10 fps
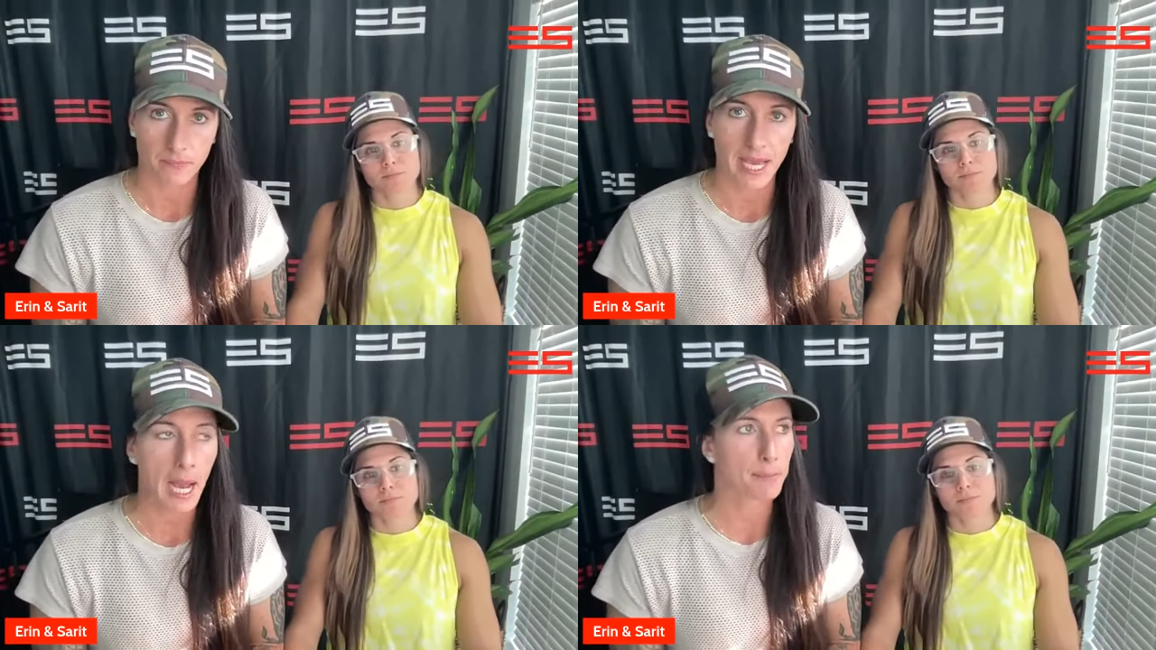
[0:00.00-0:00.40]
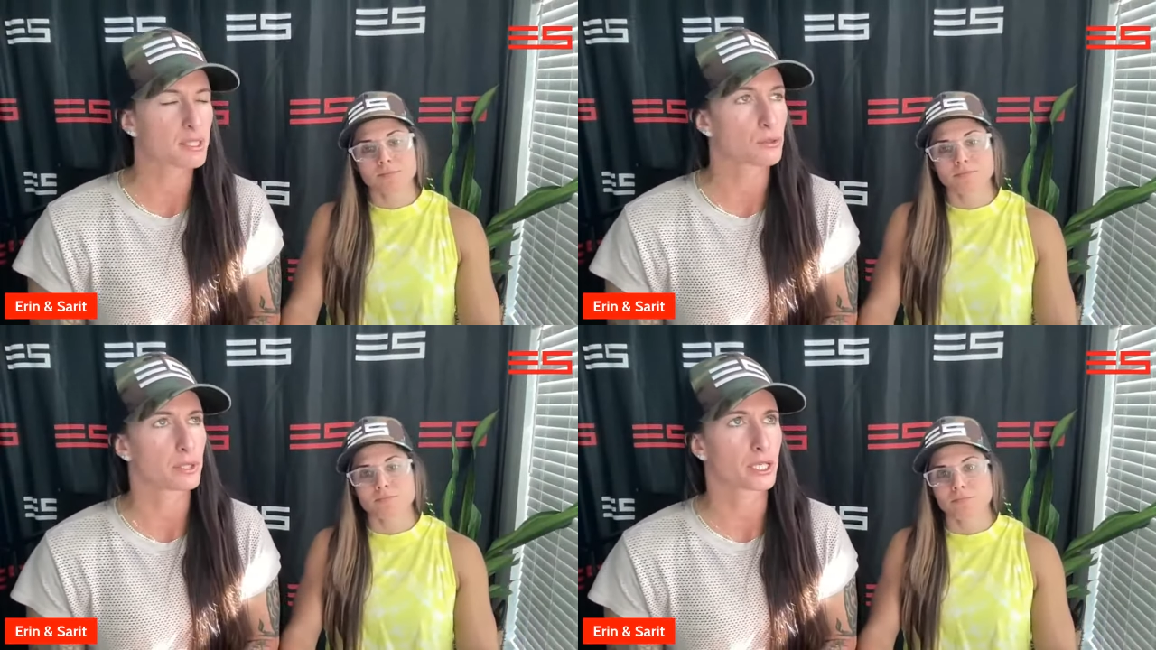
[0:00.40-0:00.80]

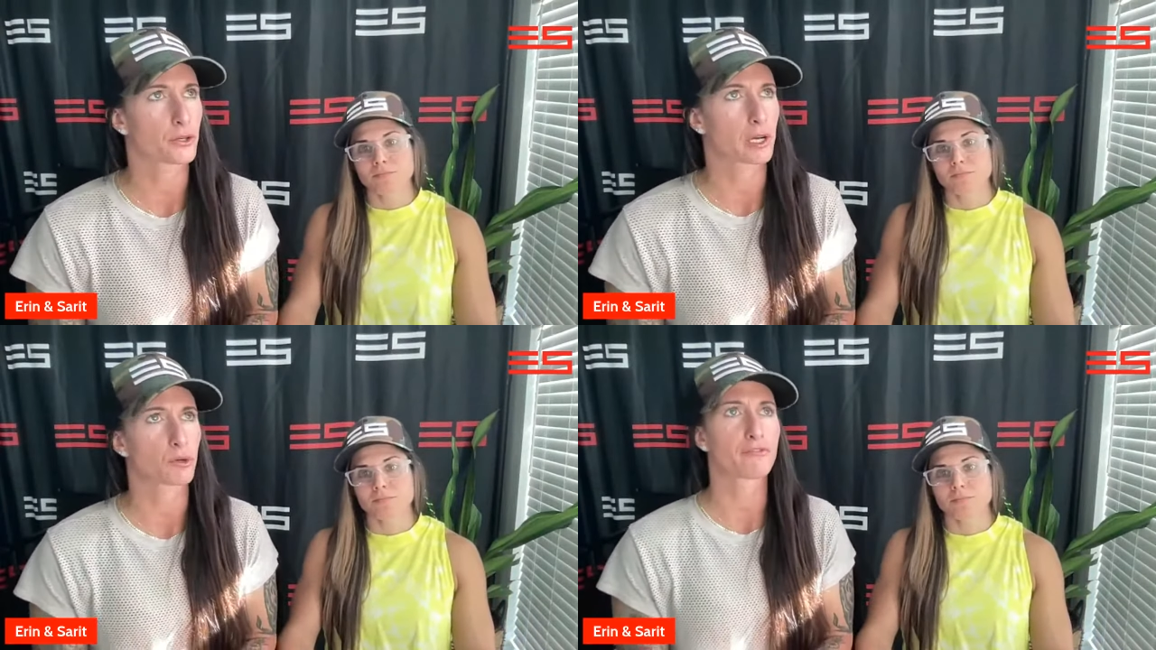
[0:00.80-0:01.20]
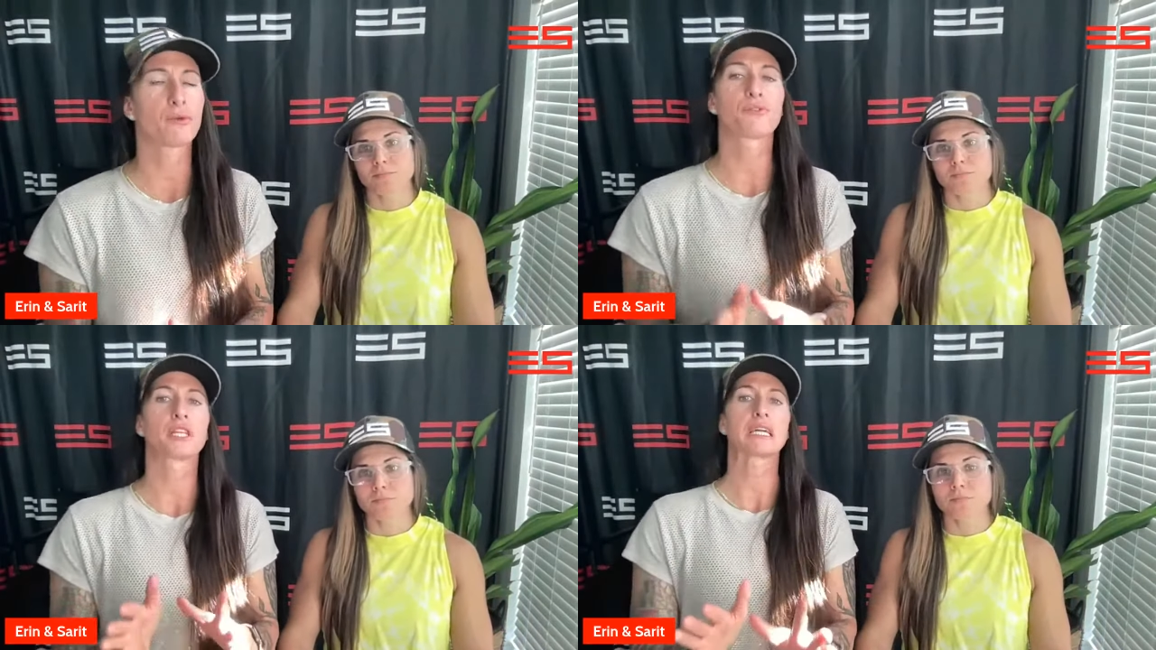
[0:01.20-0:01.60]
Speaker 1: Absolutely incredible. If you
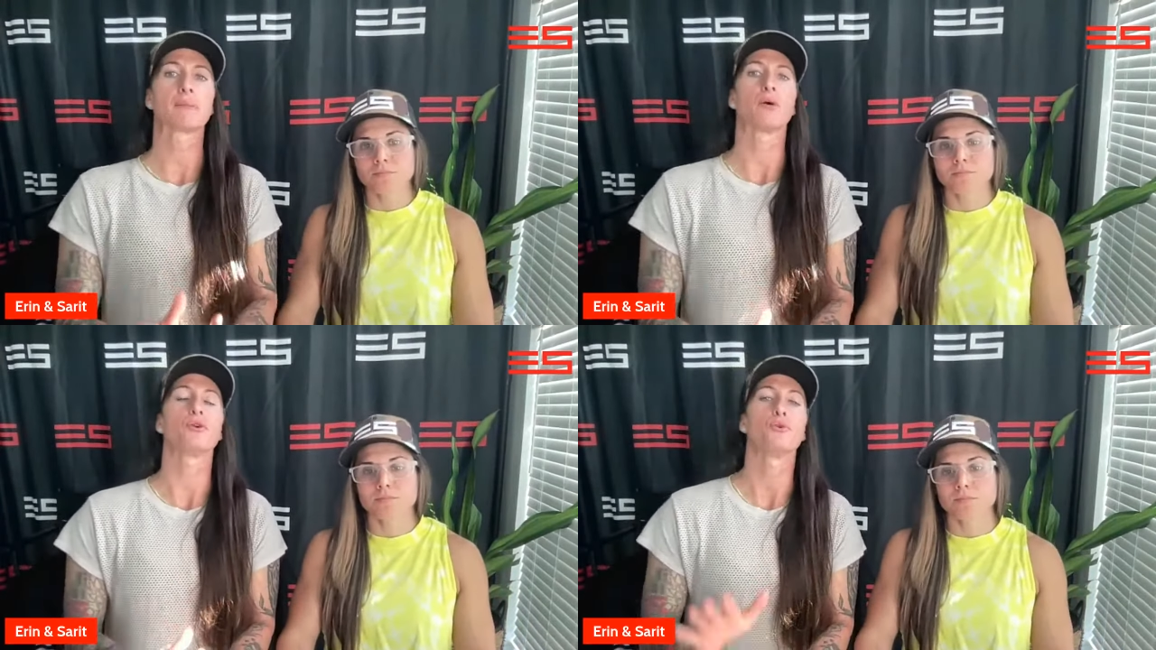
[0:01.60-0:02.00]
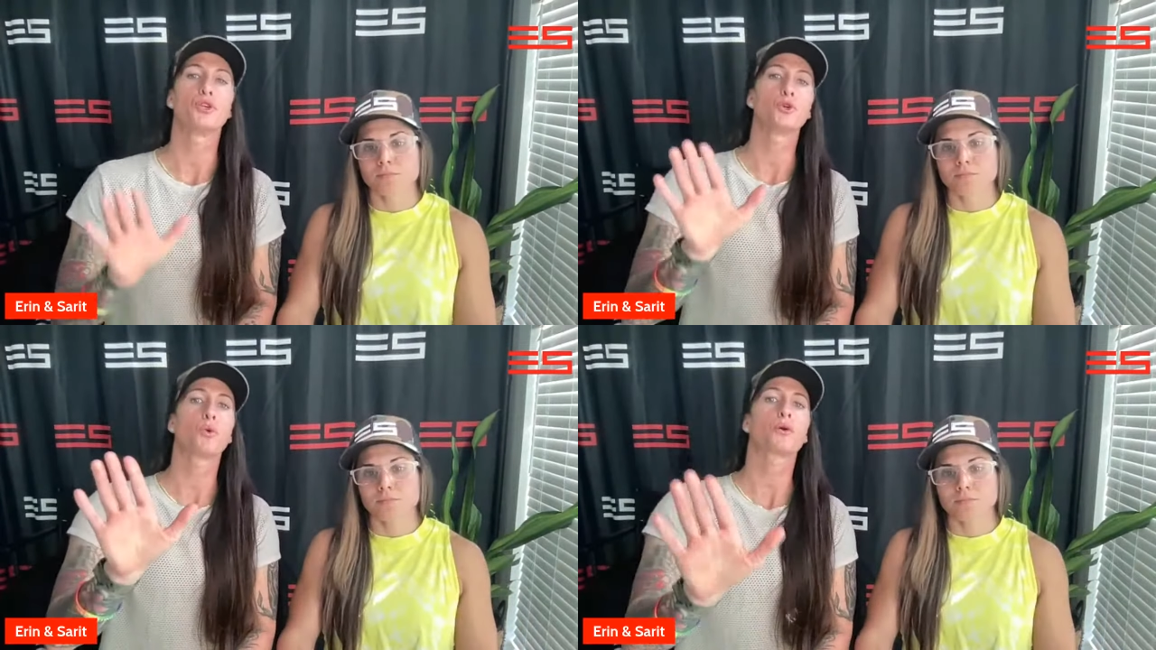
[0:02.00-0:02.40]
think about you,
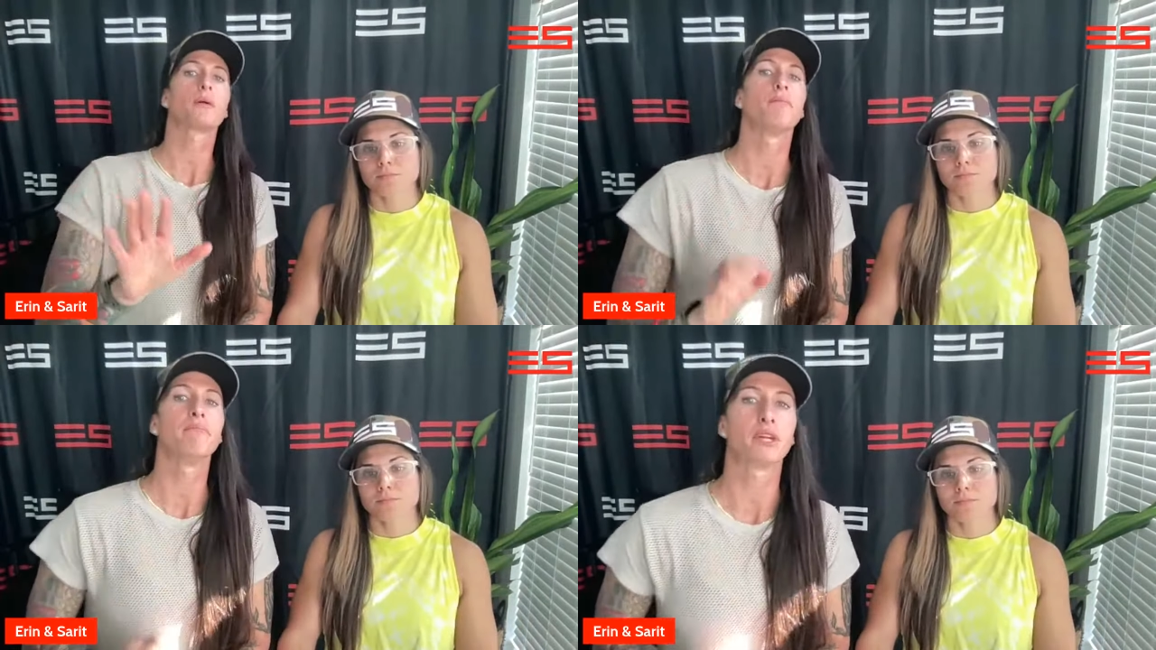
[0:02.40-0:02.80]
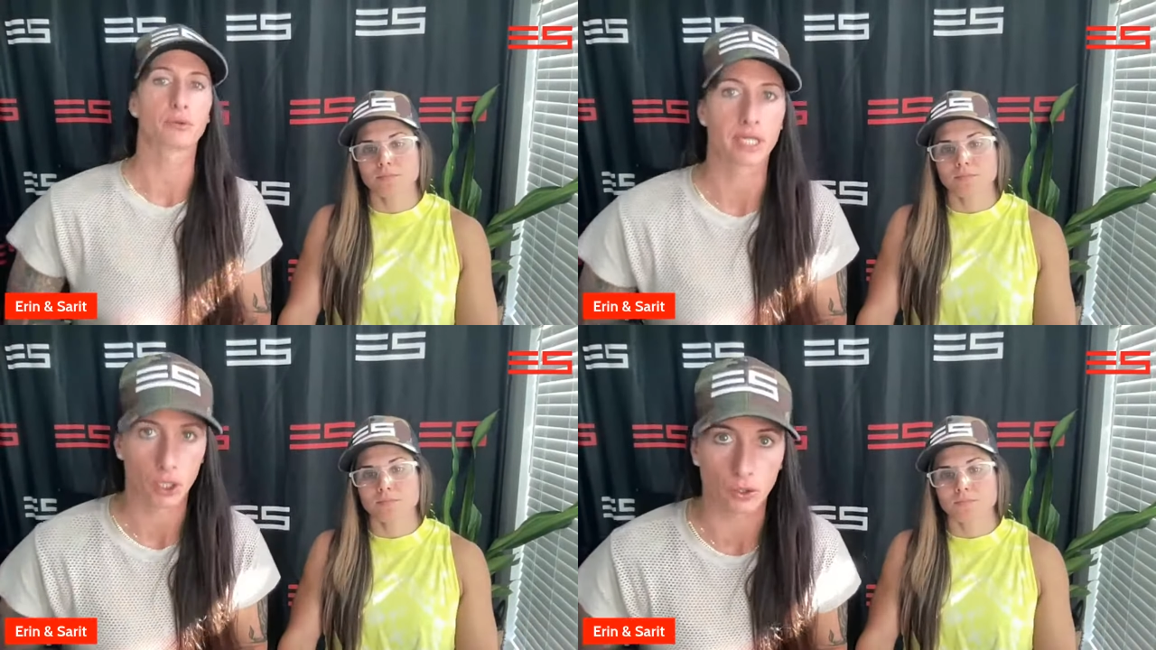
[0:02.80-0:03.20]
you are a
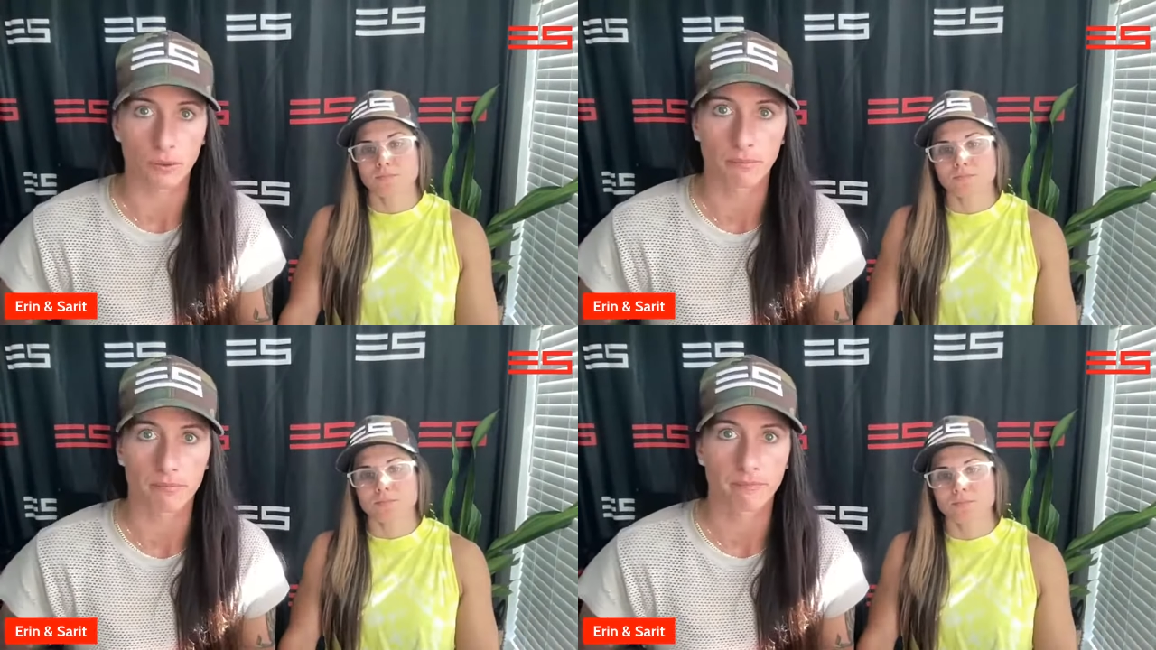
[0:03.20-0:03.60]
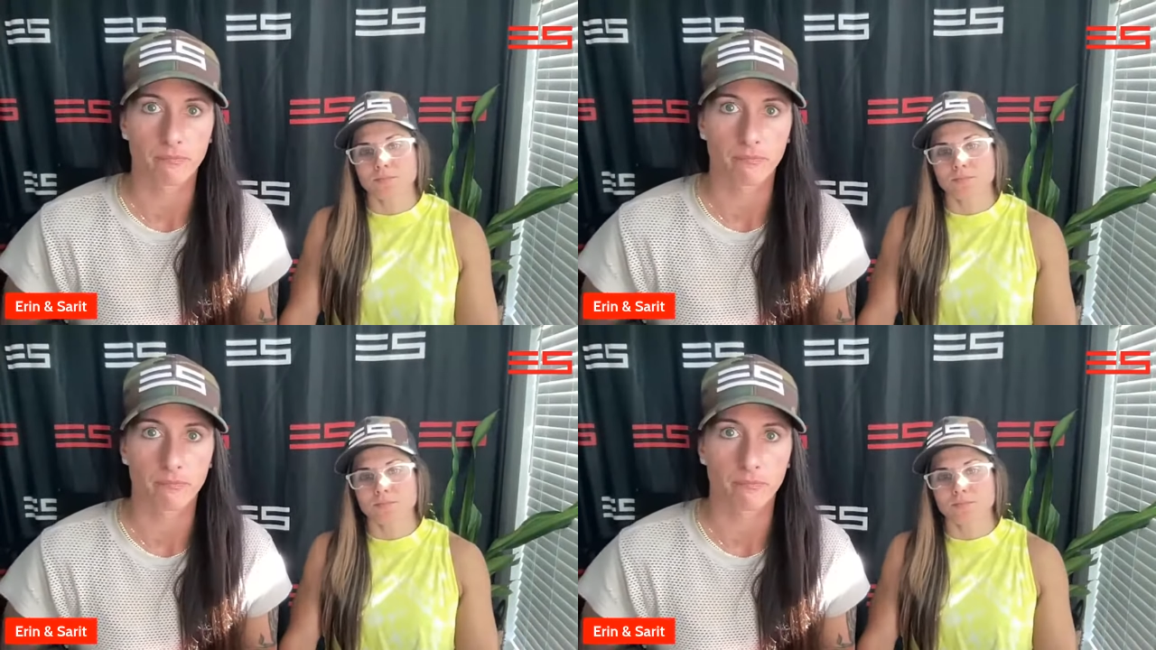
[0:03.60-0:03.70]
miracle.